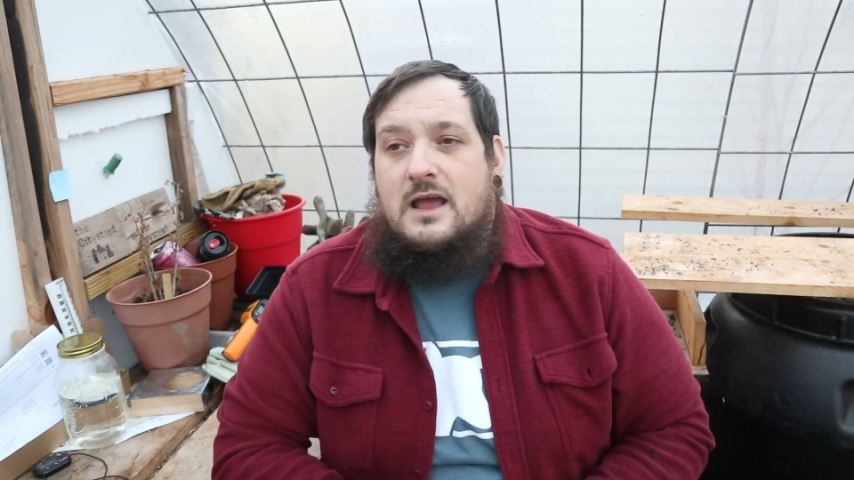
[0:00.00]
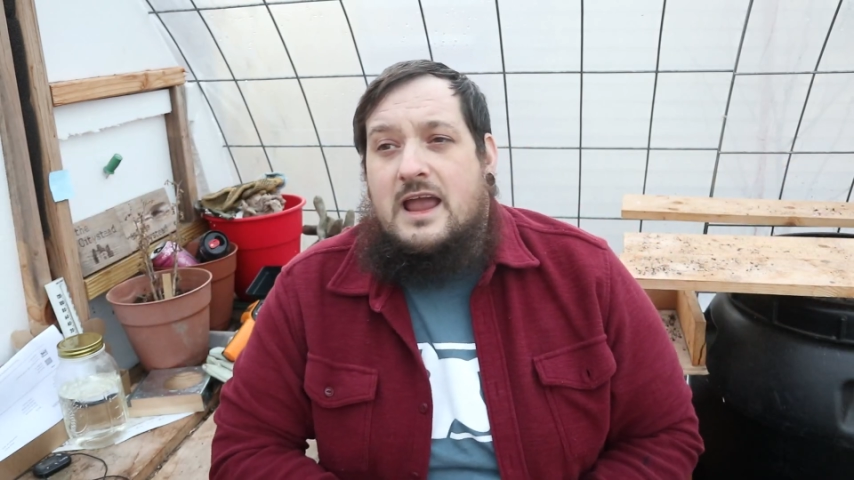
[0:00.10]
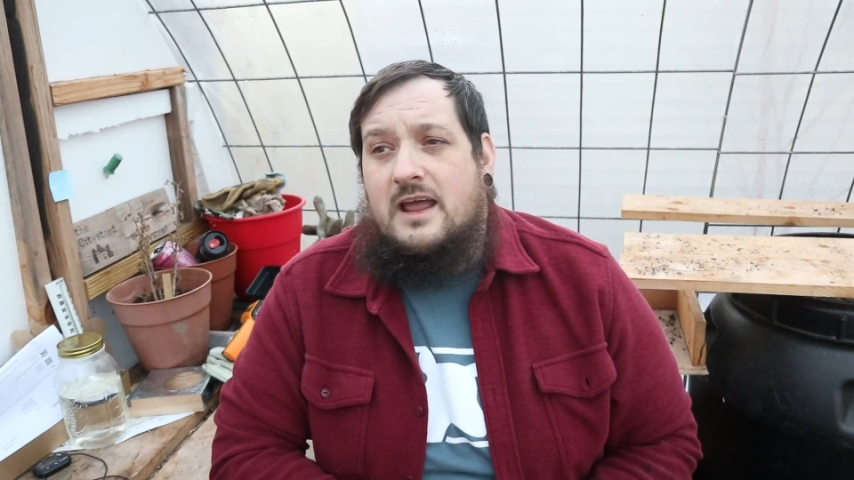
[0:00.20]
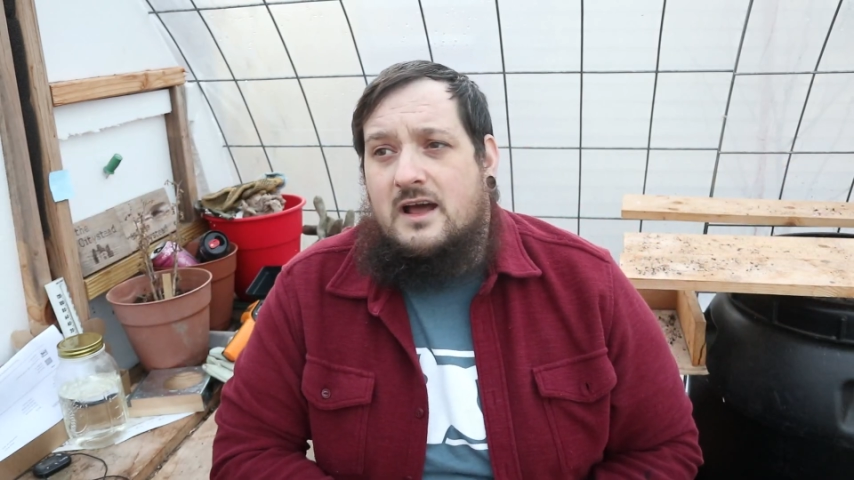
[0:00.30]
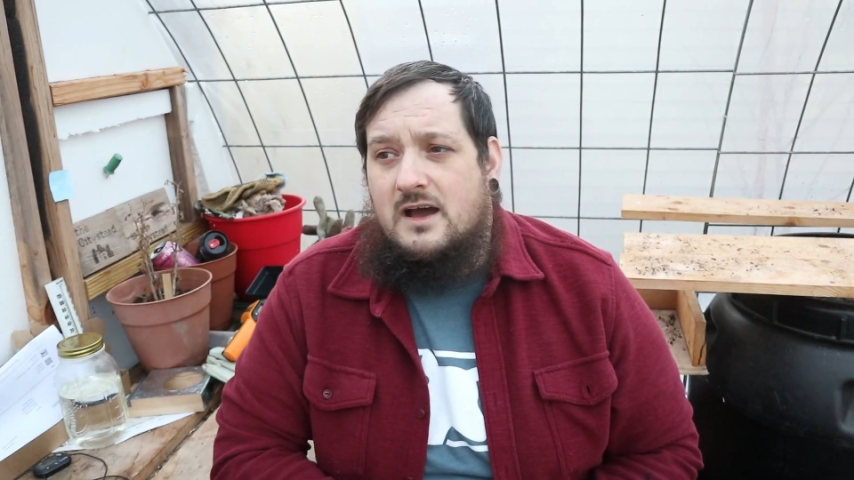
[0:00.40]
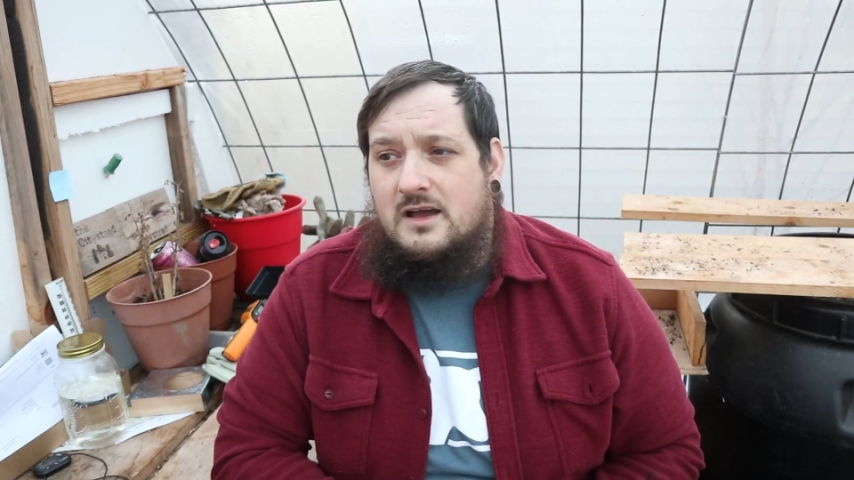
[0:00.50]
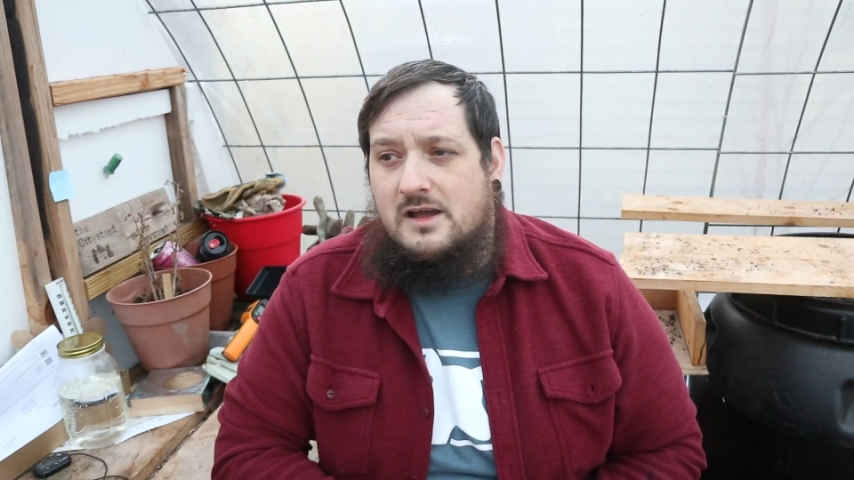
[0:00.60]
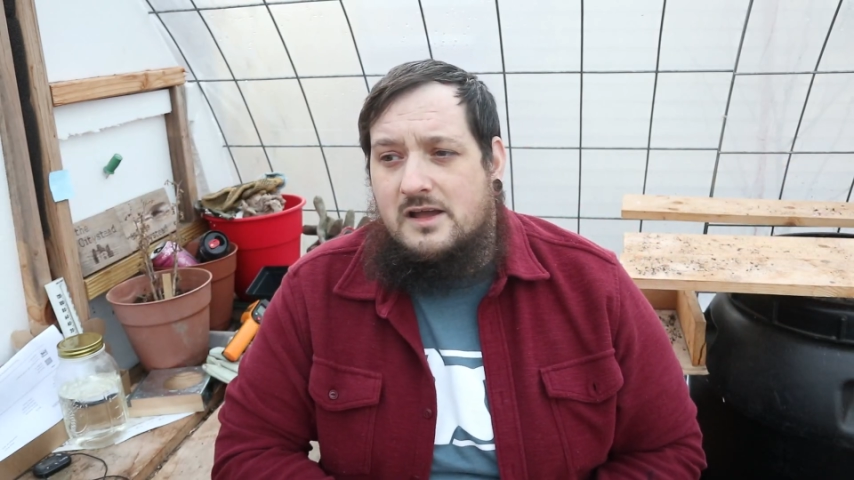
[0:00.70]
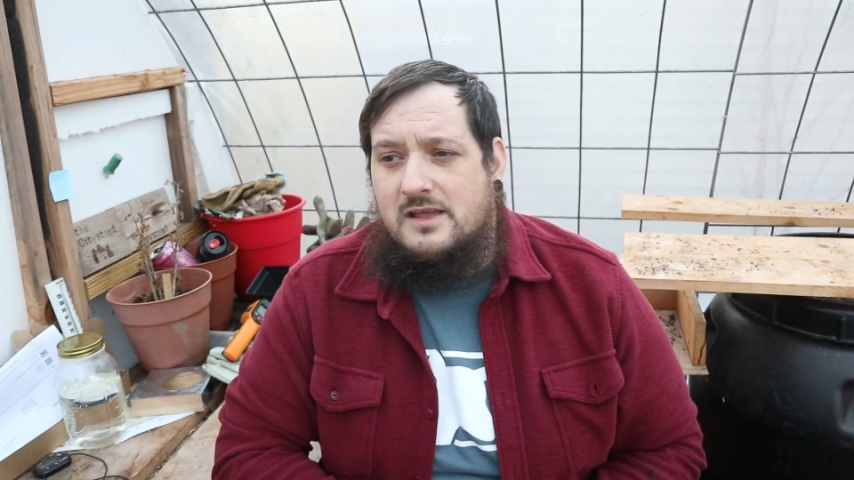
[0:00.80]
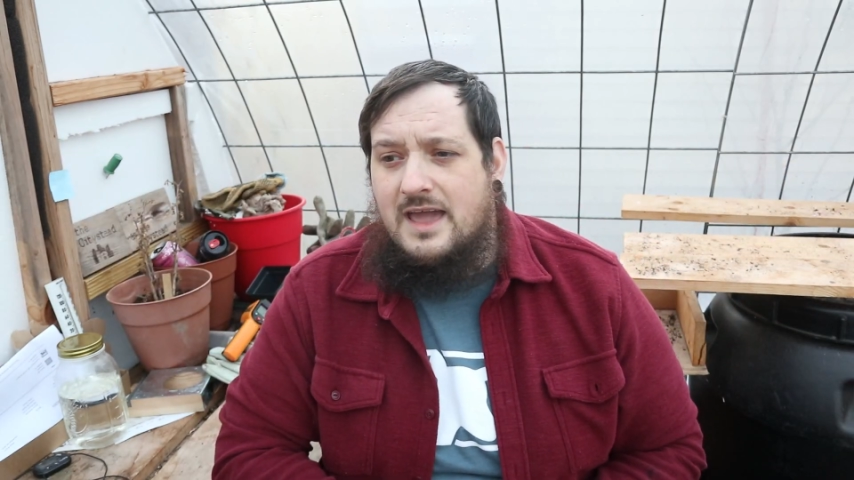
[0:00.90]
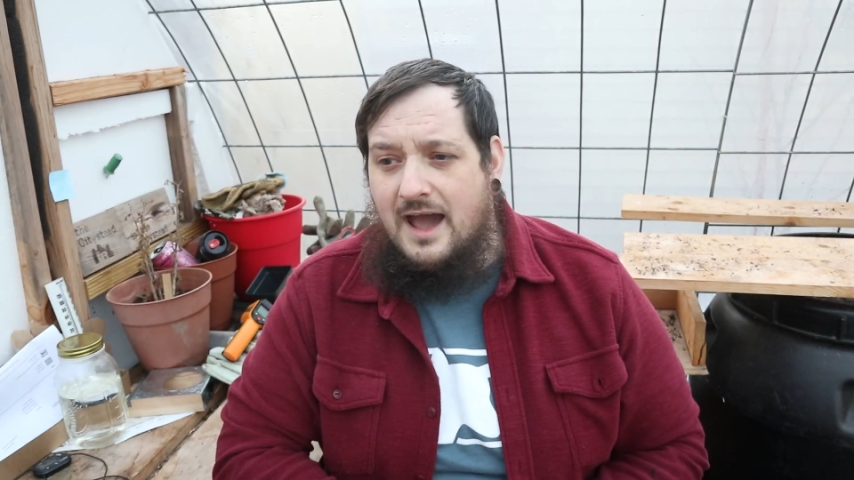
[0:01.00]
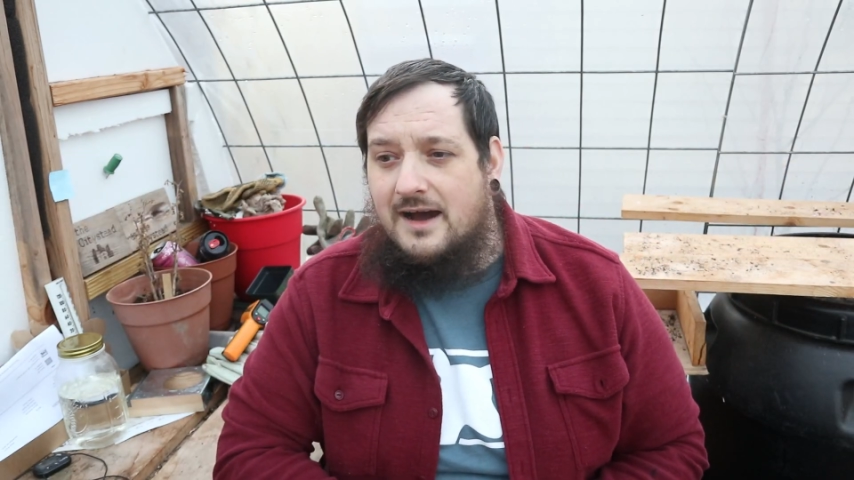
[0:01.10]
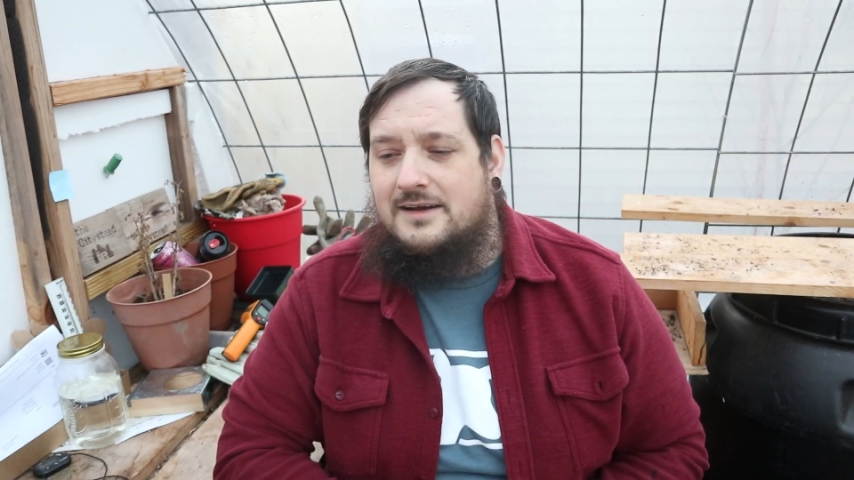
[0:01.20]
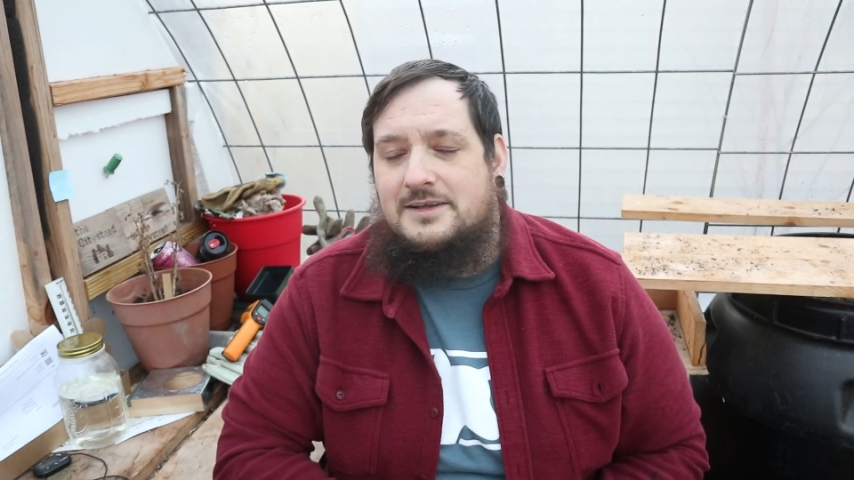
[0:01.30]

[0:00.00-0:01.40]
And yeah,